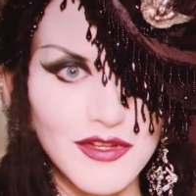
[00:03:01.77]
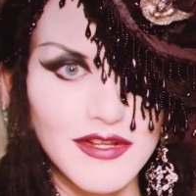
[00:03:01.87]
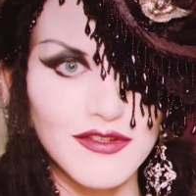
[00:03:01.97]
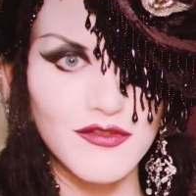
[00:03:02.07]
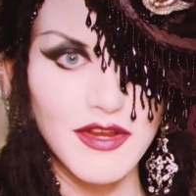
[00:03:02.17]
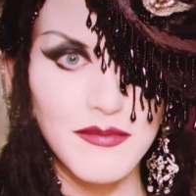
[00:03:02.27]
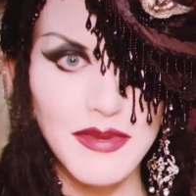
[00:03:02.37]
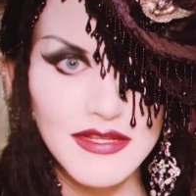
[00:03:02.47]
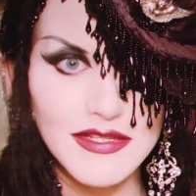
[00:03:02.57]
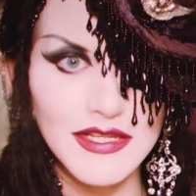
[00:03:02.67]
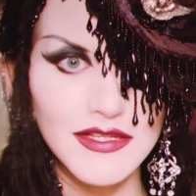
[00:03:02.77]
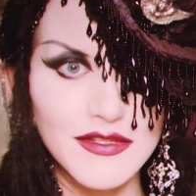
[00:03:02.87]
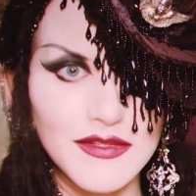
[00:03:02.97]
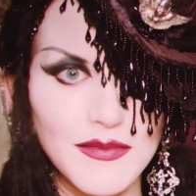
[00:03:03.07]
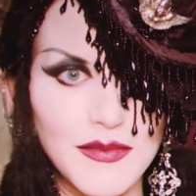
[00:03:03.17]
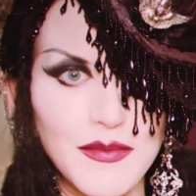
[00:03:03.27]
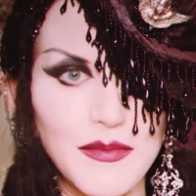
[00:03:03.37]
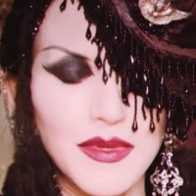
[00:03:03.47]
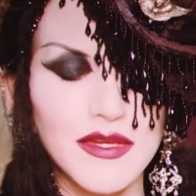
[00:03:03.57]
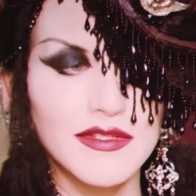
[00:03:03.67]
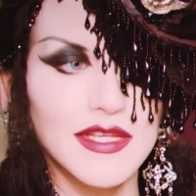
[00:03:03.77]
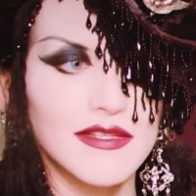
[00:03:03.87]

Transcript: and create paintings, because they're